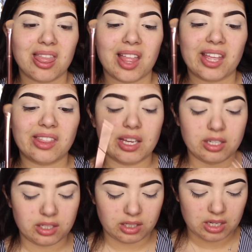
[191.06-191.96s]
like
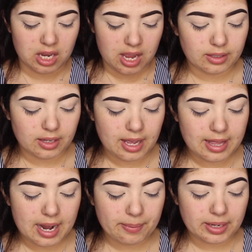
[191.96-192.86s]
this,
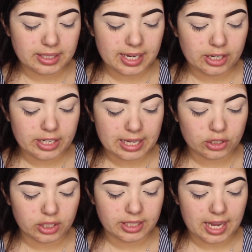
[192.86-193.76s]
and then I'm gonna take
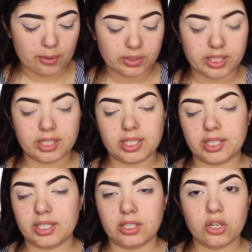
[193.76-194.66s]
Desert Sand, which is
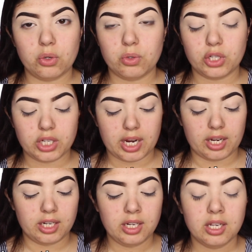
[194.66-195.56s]
just this nude
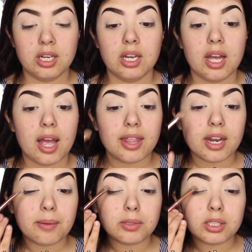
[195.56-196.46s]
shade, and
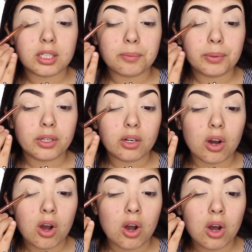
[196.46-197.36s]
then I'm just gonna put it
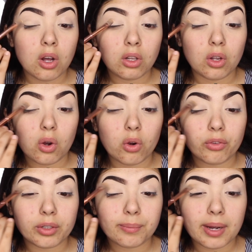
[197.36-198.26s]
all
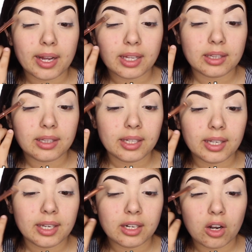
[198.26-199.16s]
over my
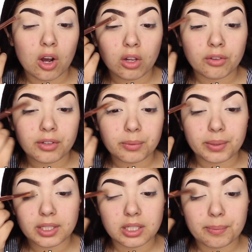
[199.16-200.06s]
lid, all over the
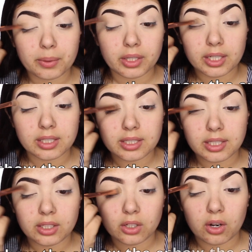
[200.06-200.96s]
places I put the
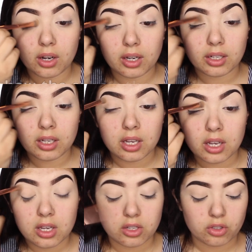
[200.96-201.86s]
concealer on,
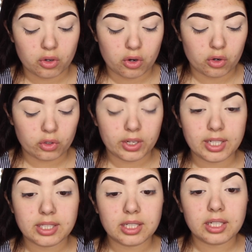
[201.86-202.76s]
so no
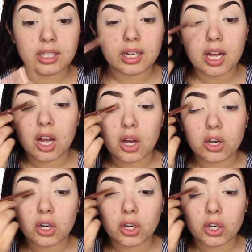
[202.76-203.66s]
creasing
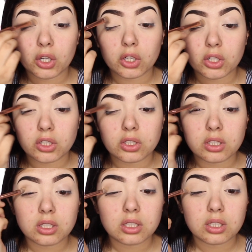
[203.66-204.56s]

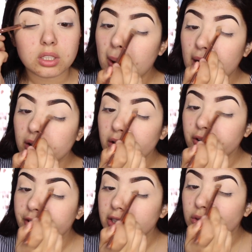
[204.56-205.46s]
occurs. I don't
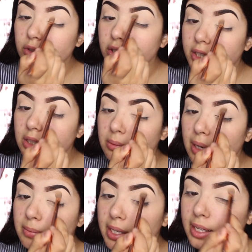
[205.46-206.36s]
know if I told you this, but
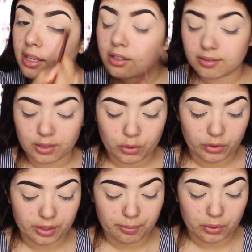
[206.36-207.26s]
I'm taking
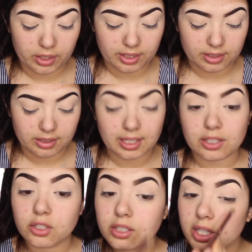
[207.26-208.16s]
Huda Beauty's
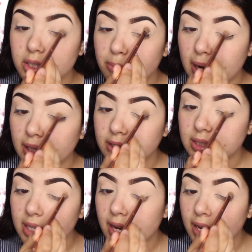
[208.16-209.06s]
Desert Dusk palette
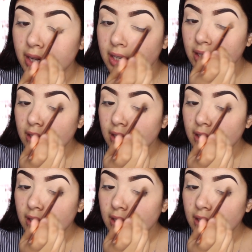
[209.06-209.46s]
today.